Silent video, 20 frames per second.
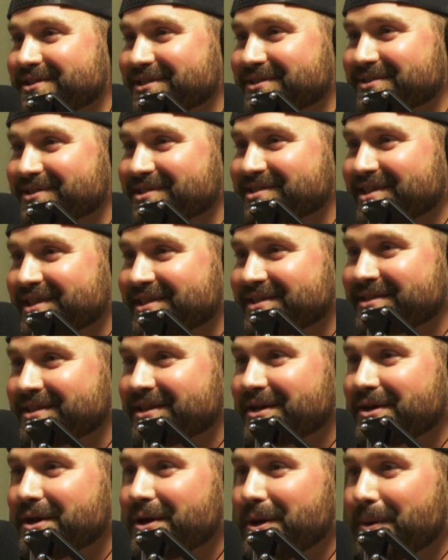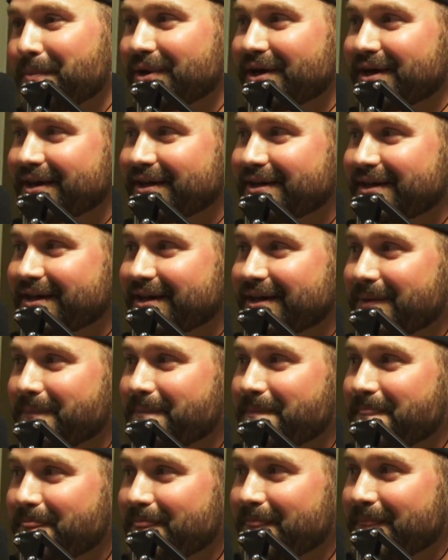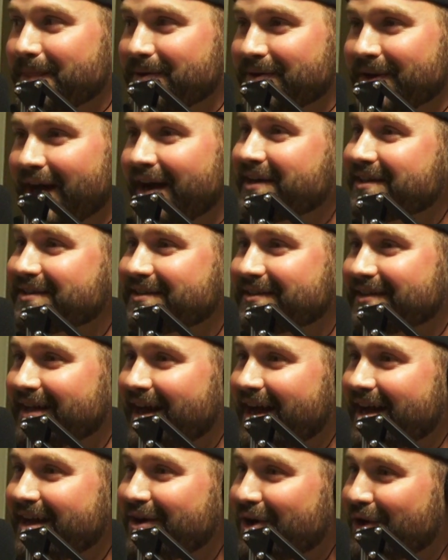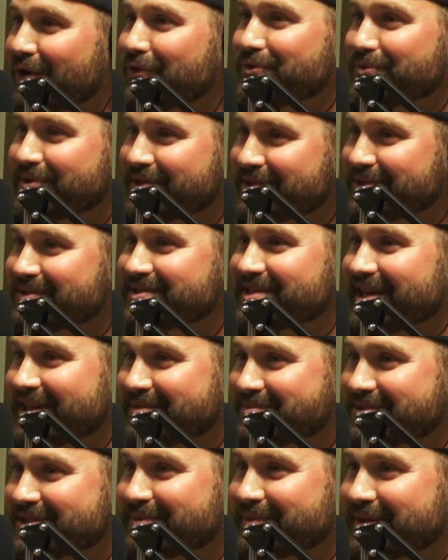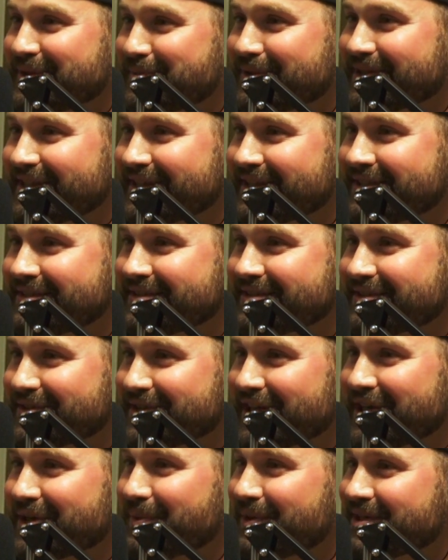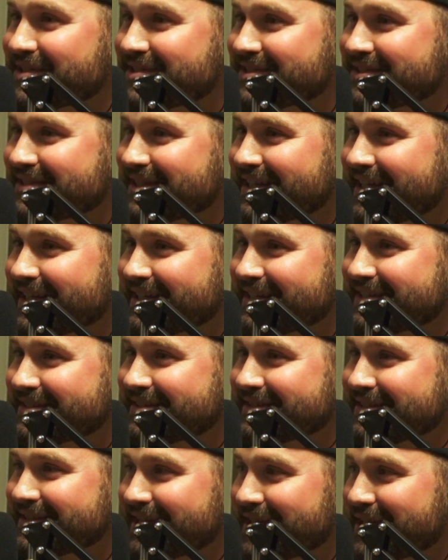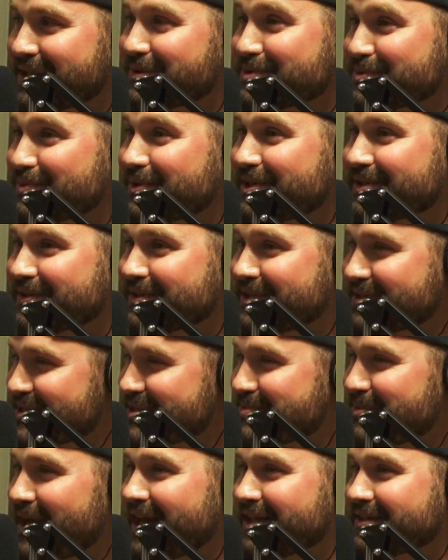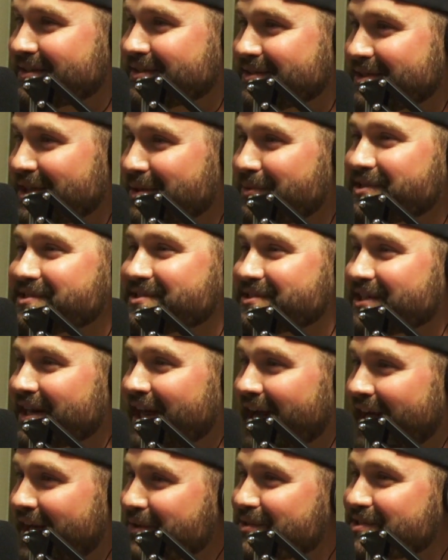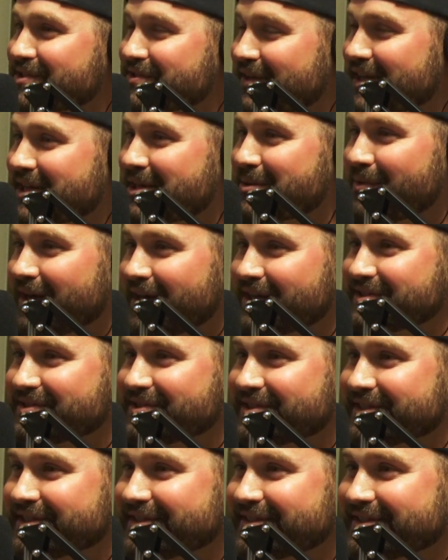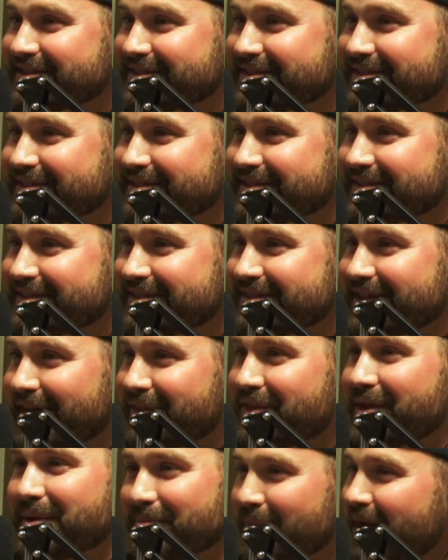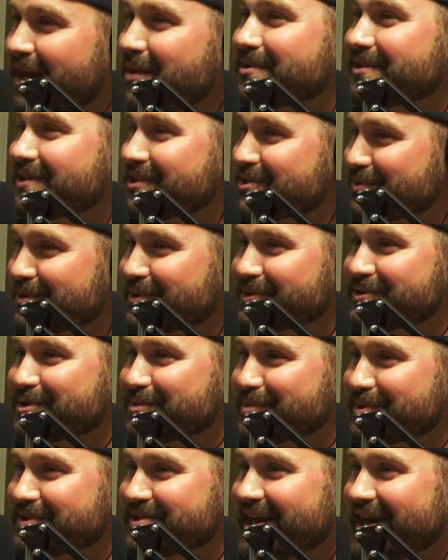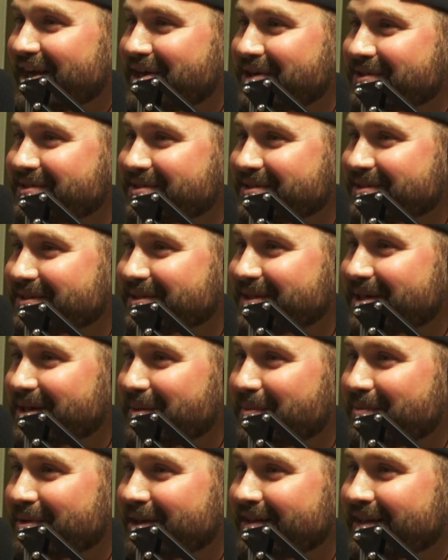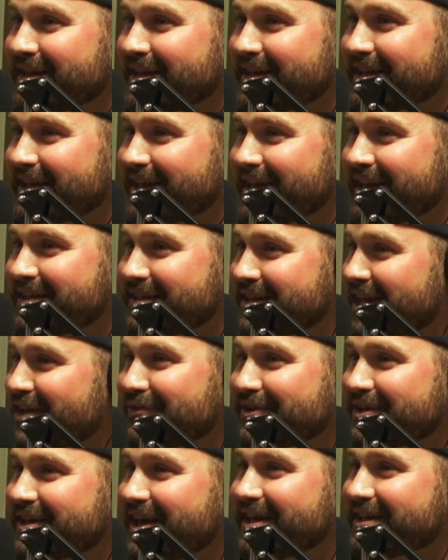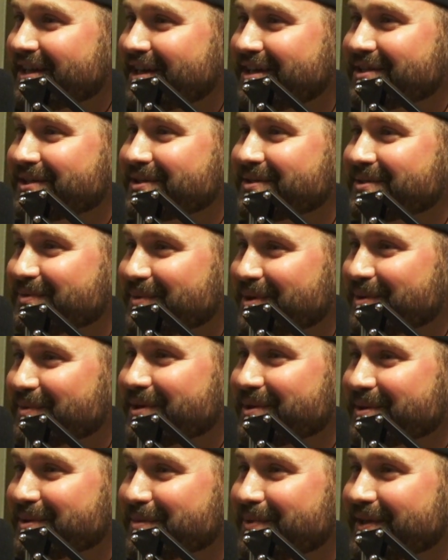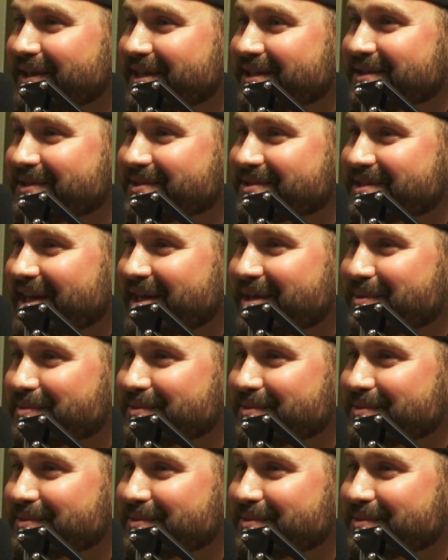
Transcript: here in a second, but not gonna lie, all three of those games that we played, there wasn't like, and it was weird because it's Madden, there wasn't an ounce of animosity. I think it might have been because we were super tired, but like it never got heated when we were playing those games.